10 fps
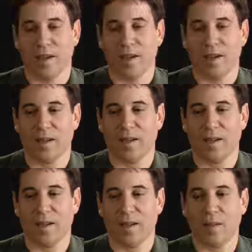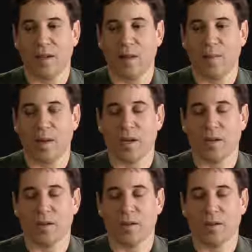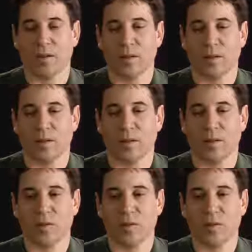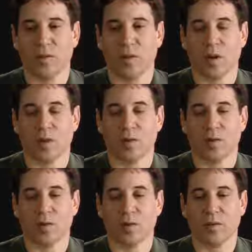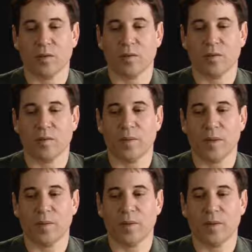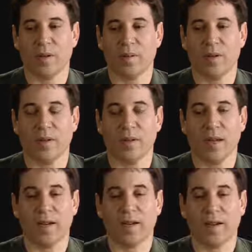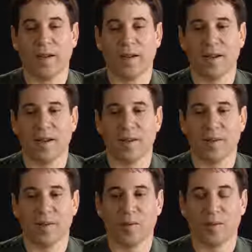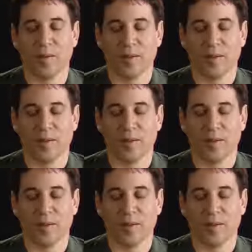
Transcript: and a lot of my songs from that period are really like, you know,